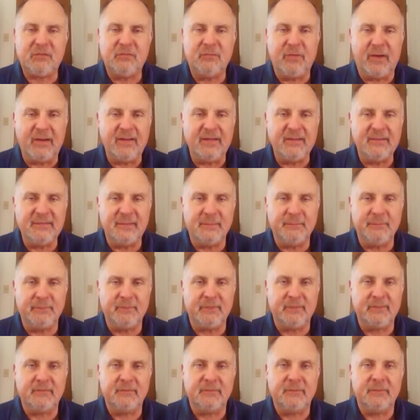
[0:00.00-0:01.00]

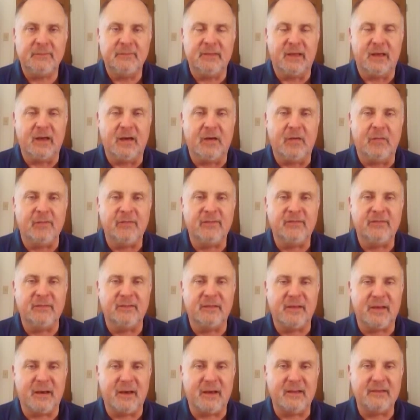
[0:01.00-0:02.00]
template, not only
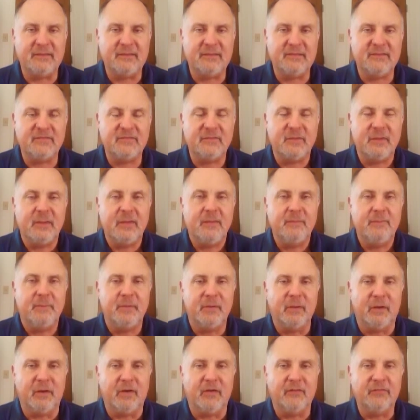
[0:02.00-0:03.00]
the contents,
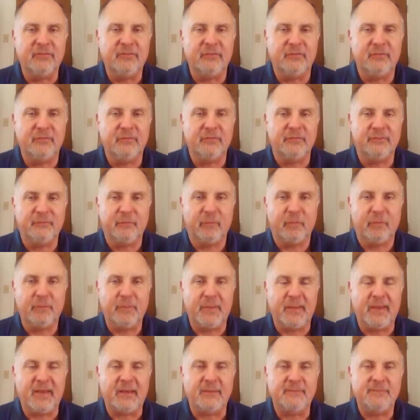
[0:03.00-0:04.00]
but also the
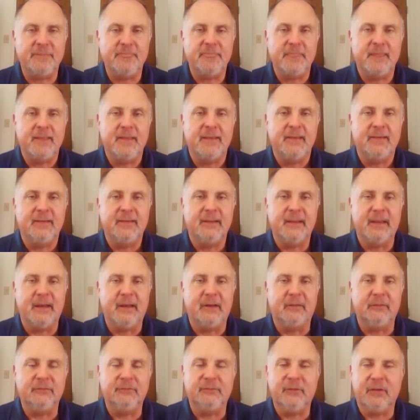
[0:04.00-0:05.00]
format.
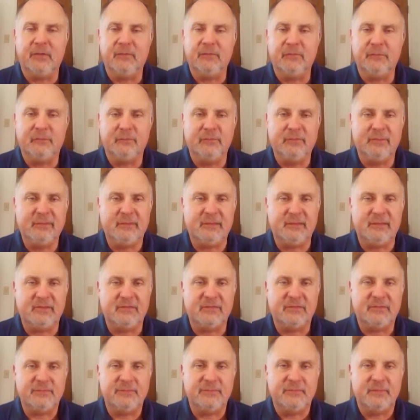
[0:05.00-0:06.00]
Now, don't do
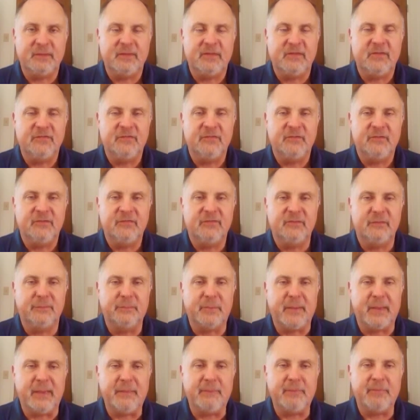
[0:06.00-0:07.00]
this. The
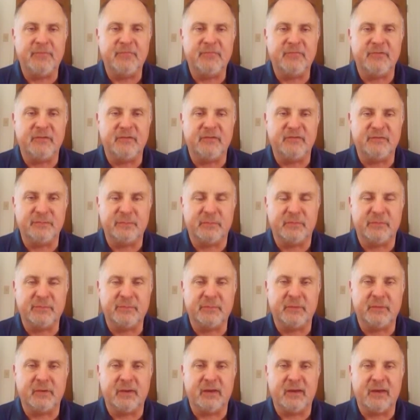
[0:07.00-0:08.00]
paper is supposed
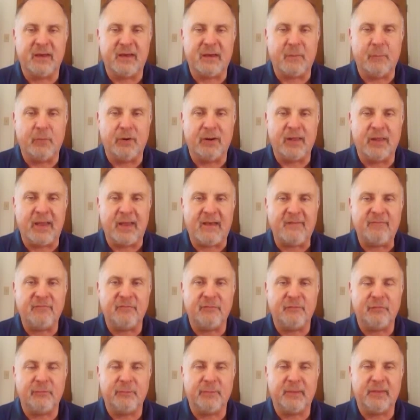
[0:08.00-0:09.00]
to be 1.5
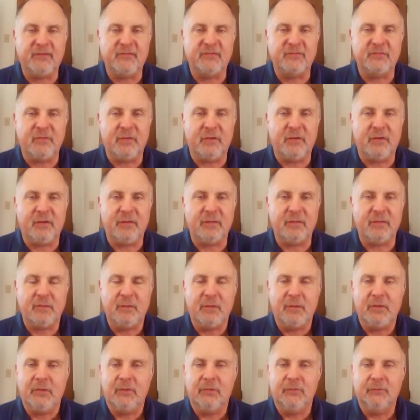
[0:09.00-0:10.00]
to 2 pages long.
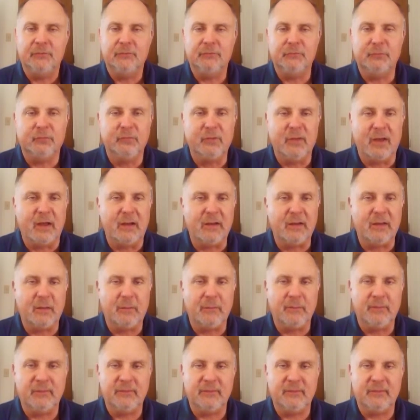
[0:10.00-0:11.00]
Do not
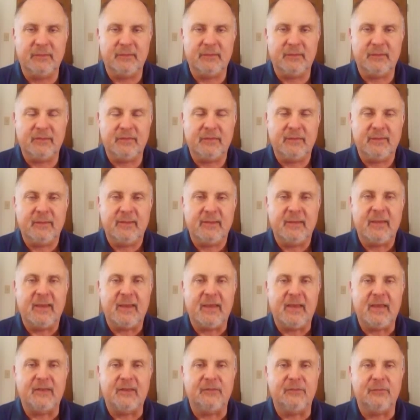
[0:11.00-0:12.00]
go in there
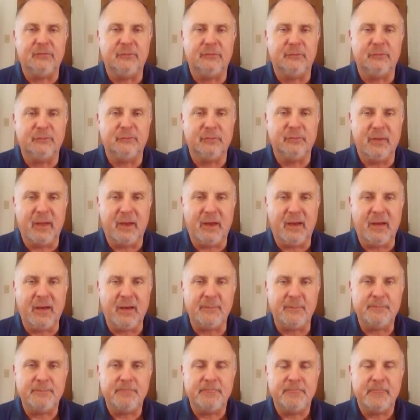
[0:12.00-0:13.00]
and do
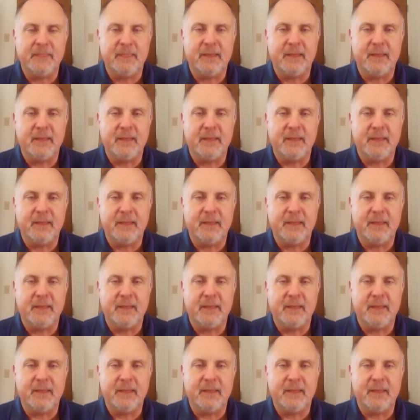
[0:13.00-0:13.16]
not